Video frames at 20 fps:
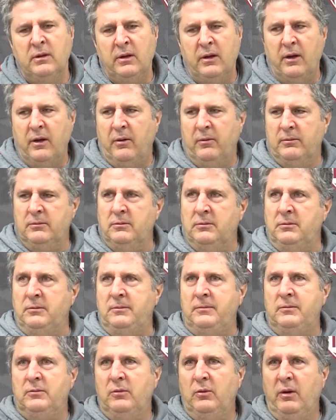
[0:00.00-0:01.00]
And
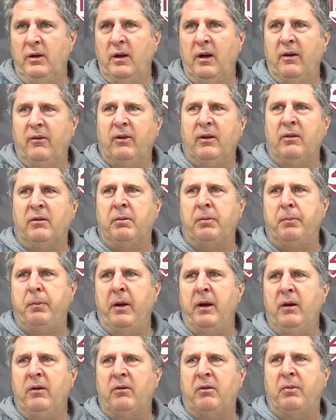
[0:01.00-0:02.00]
we'd have these
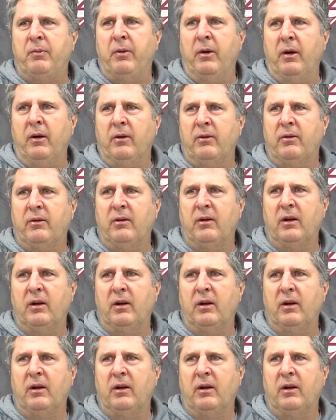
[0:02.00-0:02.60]
paint sprayers.